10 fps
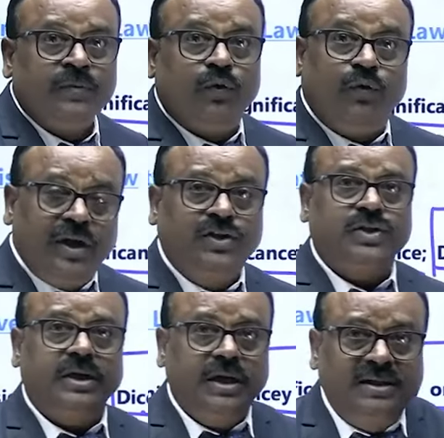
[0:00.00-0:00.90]
which
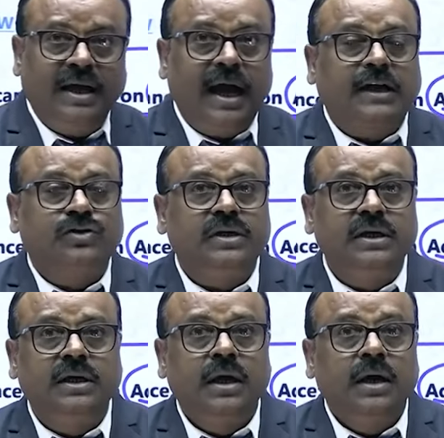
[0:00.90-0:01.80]
is
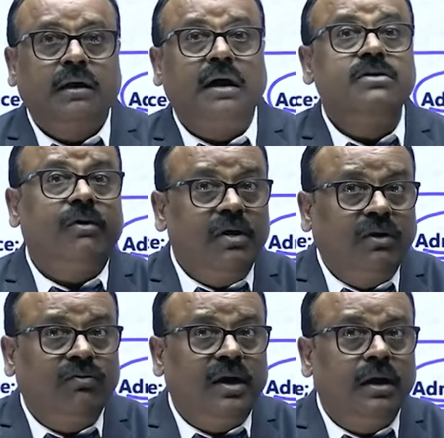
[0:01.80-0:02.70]
actually
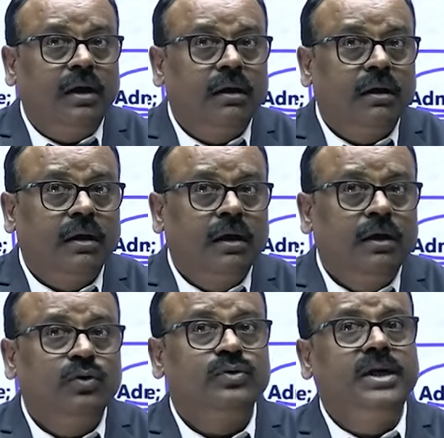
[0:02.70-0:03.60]
contradictory
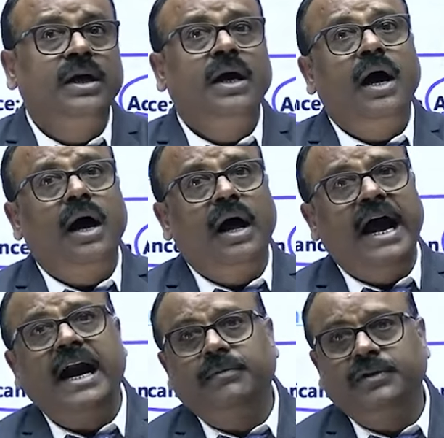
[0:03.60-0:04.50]
to the
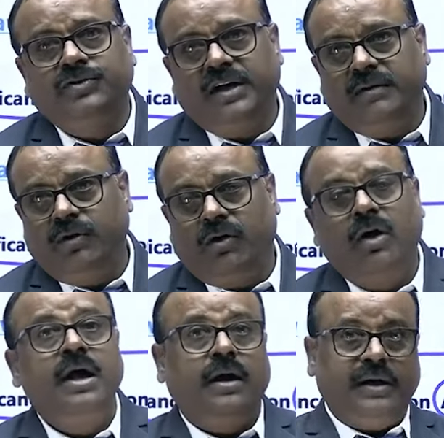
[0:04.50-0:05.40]
administrative law.
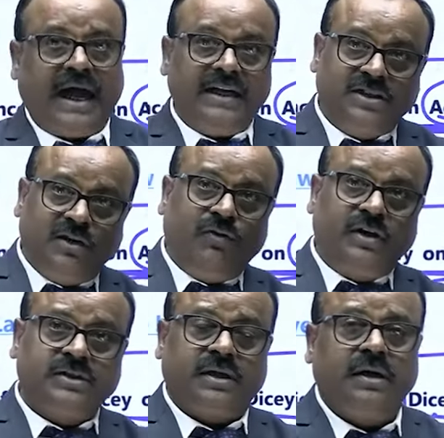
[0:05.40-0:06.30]
DICE
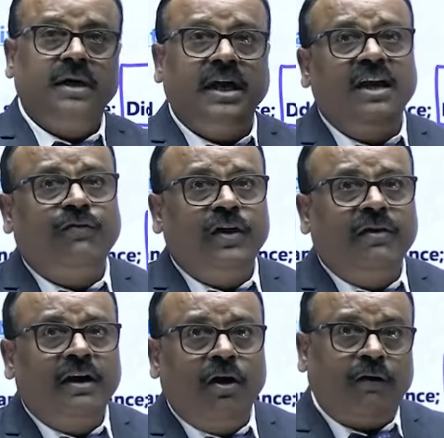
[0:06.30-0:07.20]
was in favor
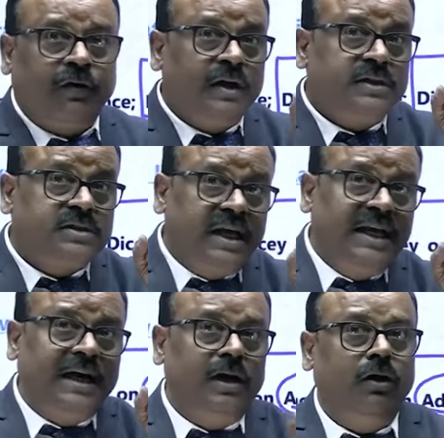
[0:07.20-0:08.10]
of
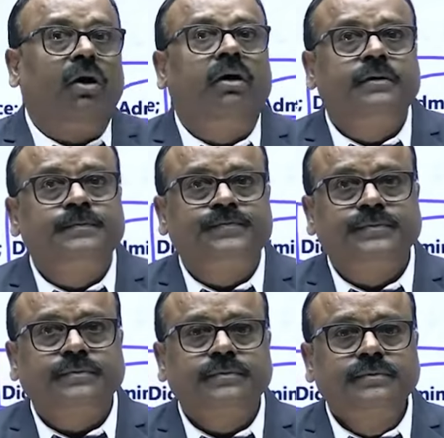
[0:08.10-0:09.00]
single law,
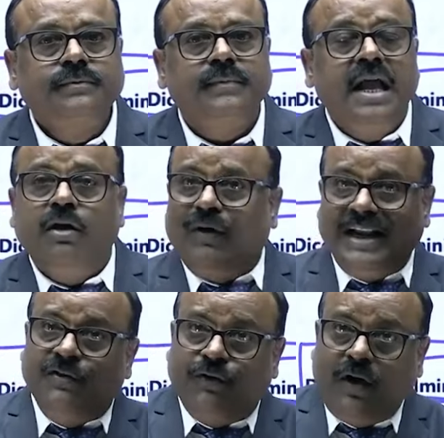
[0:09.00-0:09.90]
while
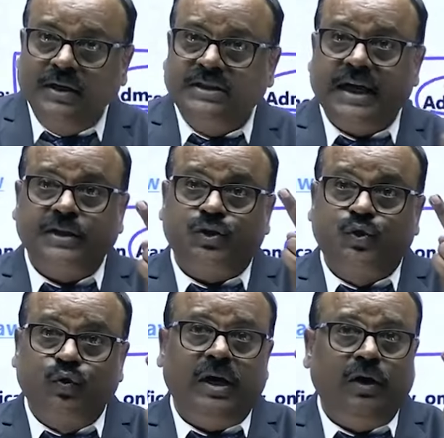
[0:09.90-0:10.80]
in France there is
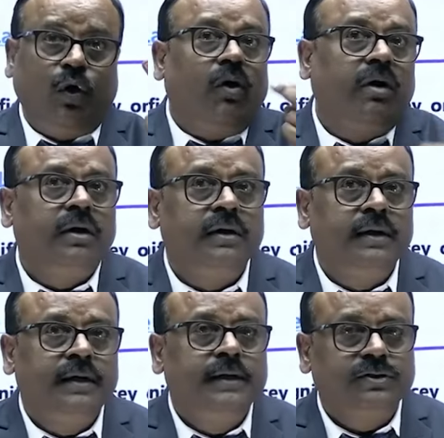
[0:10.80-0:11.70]
dual law.
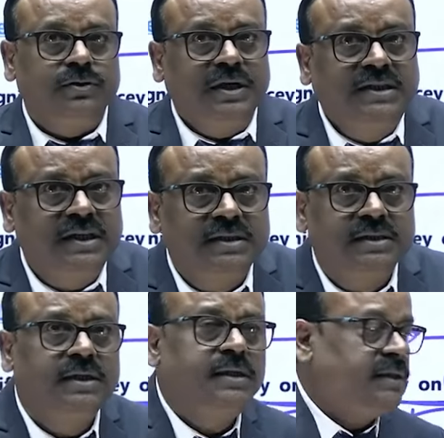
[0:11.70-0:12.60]
This is
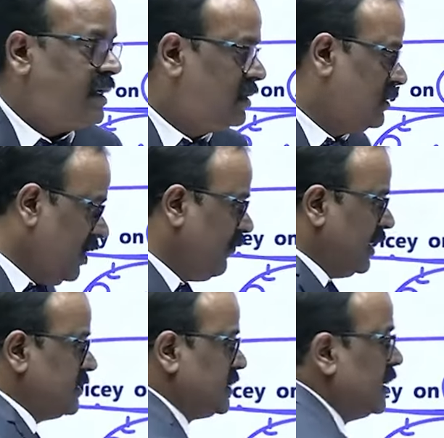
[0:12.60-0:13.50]
the
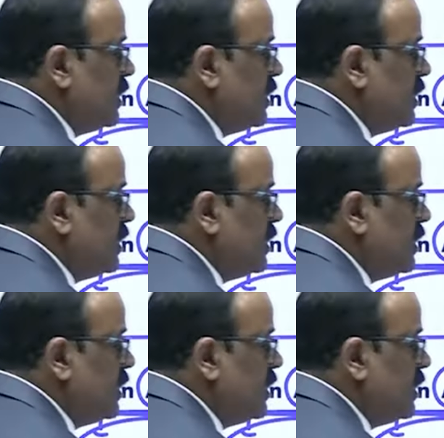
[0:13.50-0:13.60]
difference